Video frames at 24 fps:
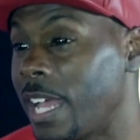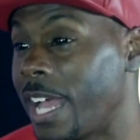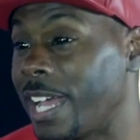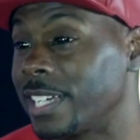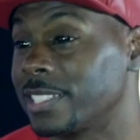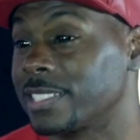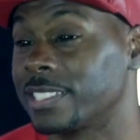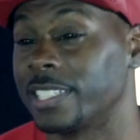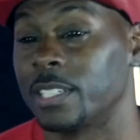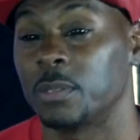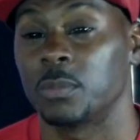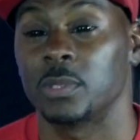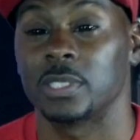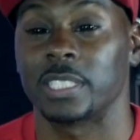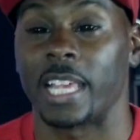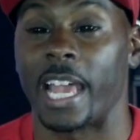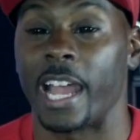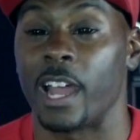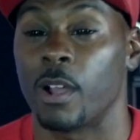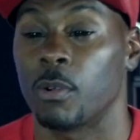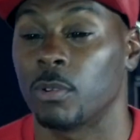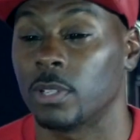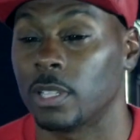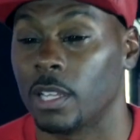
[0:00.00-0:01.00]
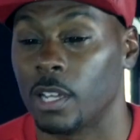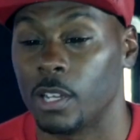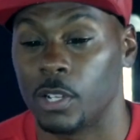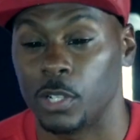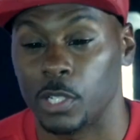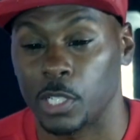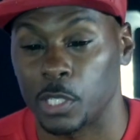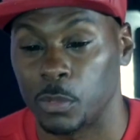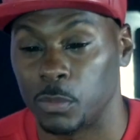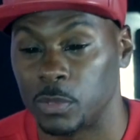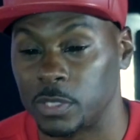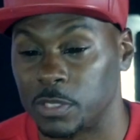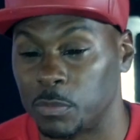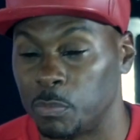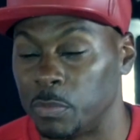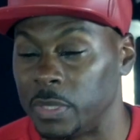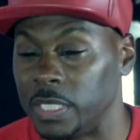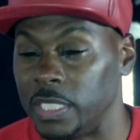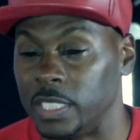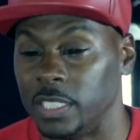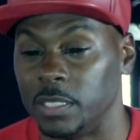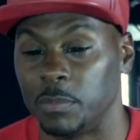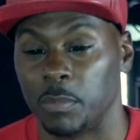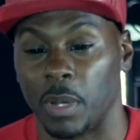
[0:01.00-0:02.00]
Our set was an hour long. It was
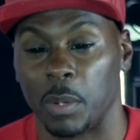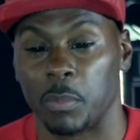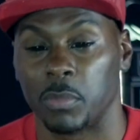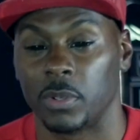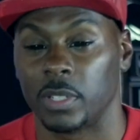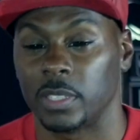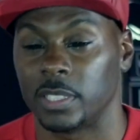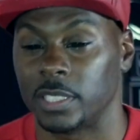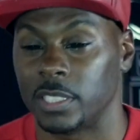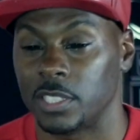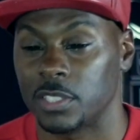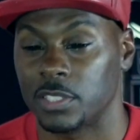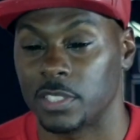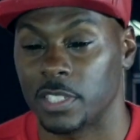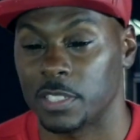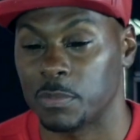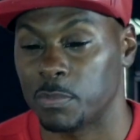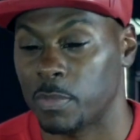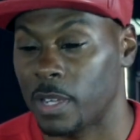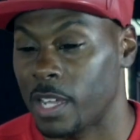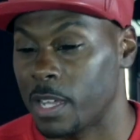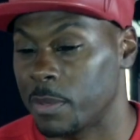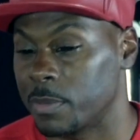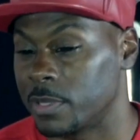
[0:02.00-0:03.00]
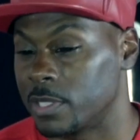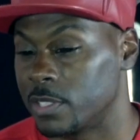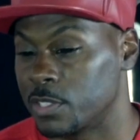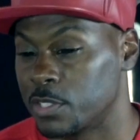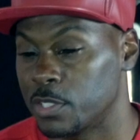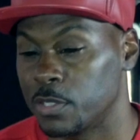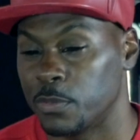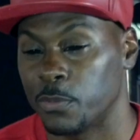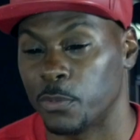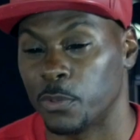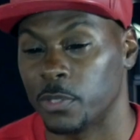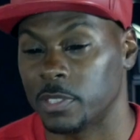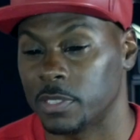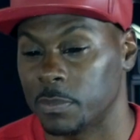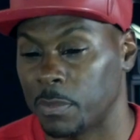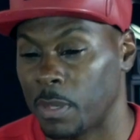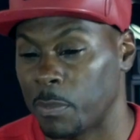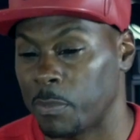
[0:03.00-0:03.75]
me, my brother It's Just Bobby, and G-Force, and my